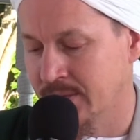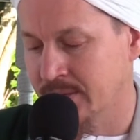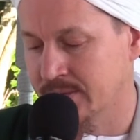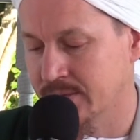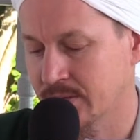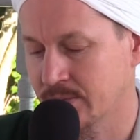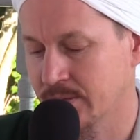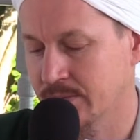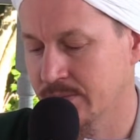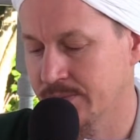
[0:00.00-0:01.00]
And so the
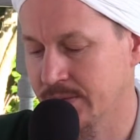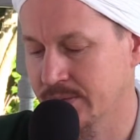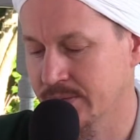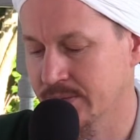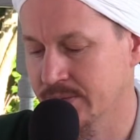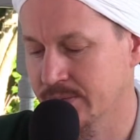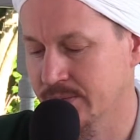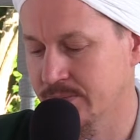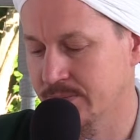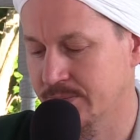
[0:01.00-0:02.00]
one who fails
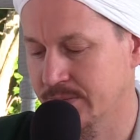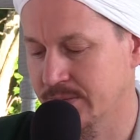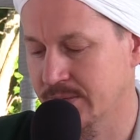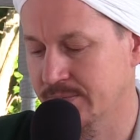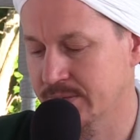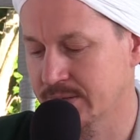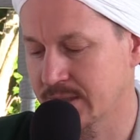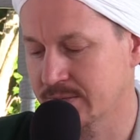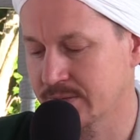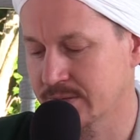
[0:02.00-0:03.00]
to fulfill the
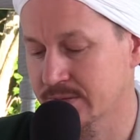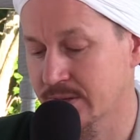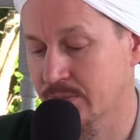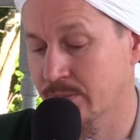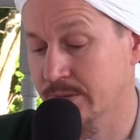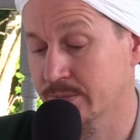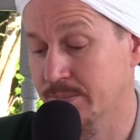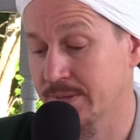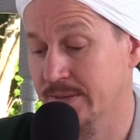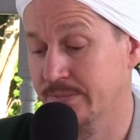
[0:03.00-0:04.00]
emphasized voluntary works will
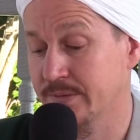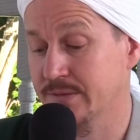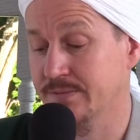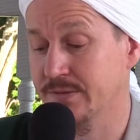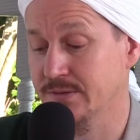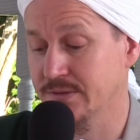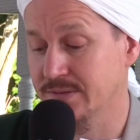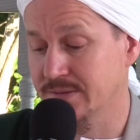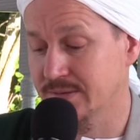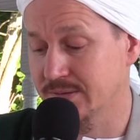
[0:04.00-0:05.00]
be left with
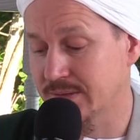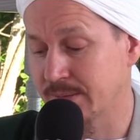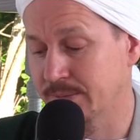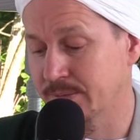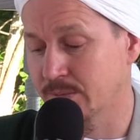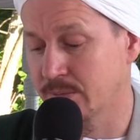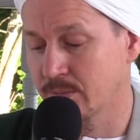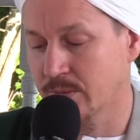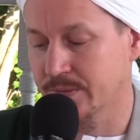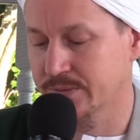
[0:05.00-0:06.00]
deficiencies in his obligatory
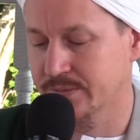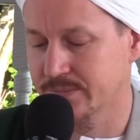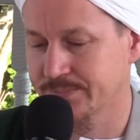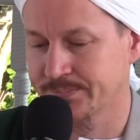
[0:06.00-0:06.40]
works.